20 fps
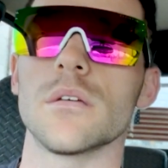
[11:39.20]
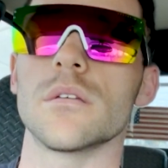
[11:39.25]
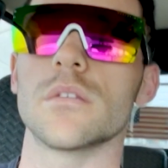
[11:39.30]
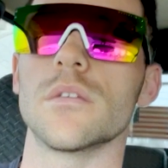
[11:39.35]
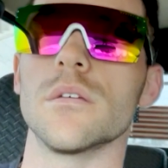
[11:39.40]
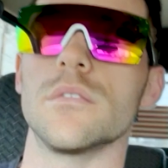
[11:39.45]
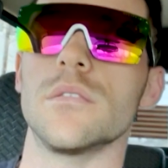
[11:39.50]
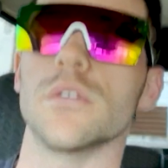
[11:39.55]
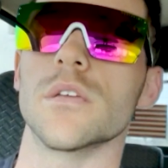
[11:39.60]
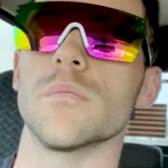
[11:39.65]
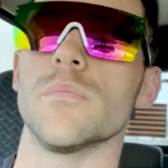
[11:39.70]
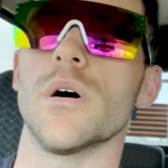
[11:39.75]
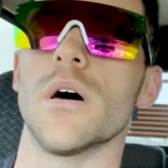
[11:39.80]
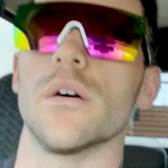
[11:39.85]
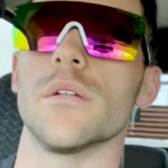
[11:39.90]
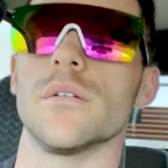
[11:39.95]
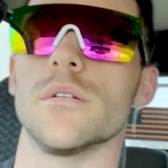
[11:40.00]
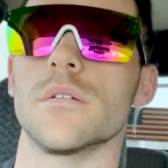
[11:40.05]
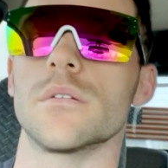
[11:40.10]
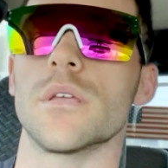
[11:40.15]
Good thing
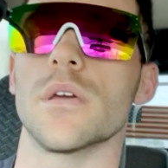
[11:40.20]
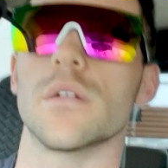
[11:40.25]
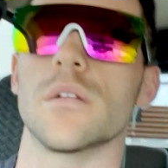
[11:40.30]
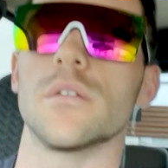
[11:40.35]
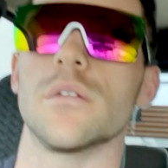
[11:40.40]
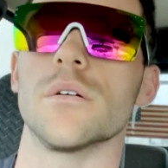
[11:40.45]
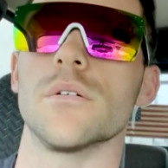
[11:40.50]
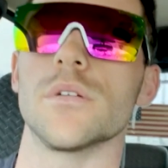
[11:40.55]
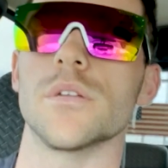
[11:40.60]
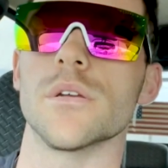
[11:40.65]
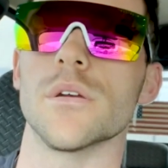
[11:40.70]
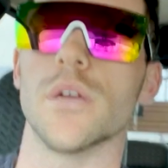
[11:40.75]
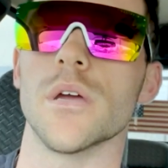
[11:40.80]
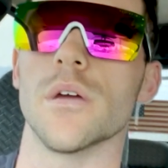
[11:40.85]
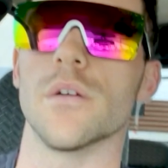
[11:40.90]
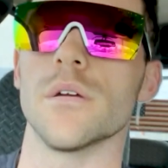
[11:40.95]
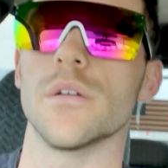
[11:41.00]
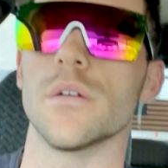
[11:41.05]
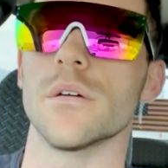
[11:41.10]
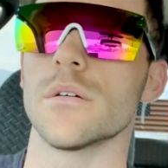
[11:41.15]
about kind of knowing your
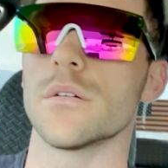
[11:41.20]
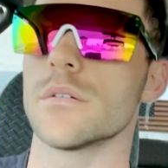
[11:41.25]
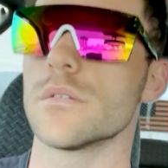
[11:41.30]
area.